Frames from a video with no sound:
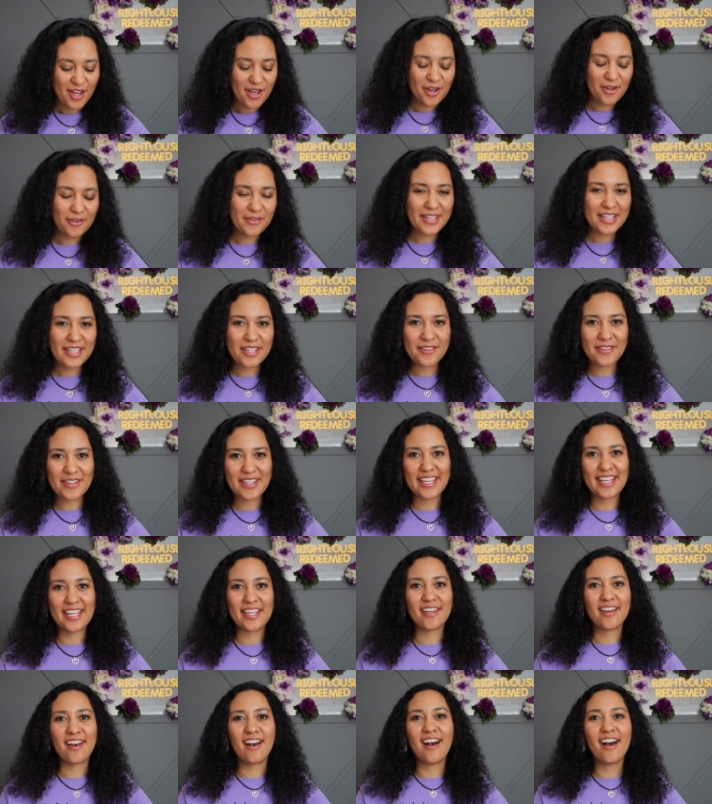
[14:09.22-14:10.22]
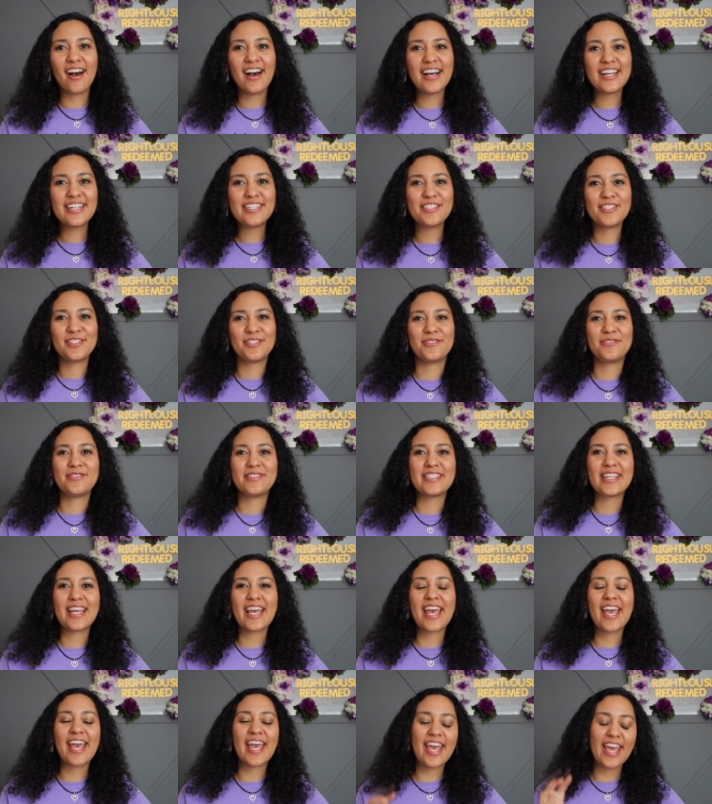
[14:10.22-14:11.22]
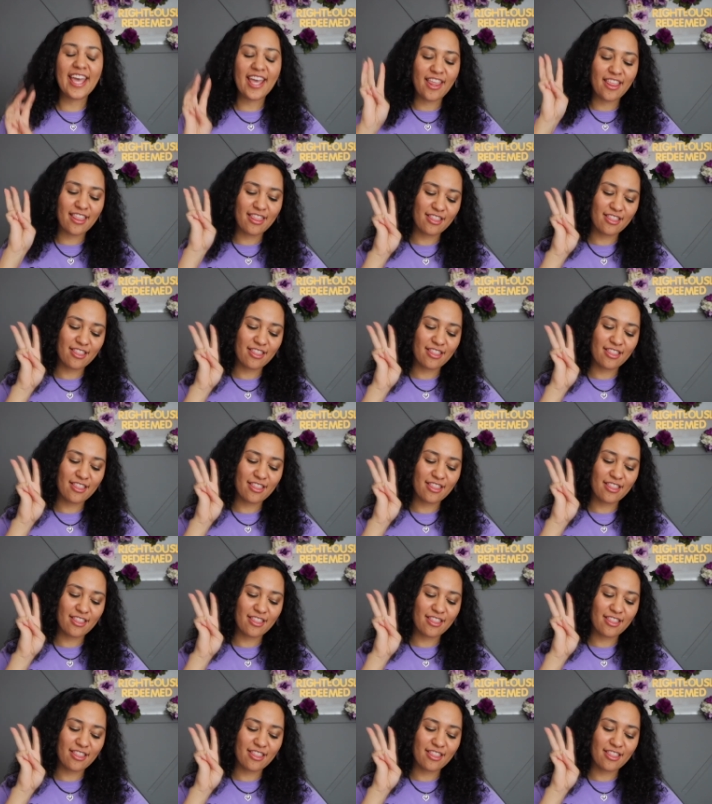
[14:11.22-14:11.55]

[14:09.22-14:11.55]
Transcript: Okie dokie, on to day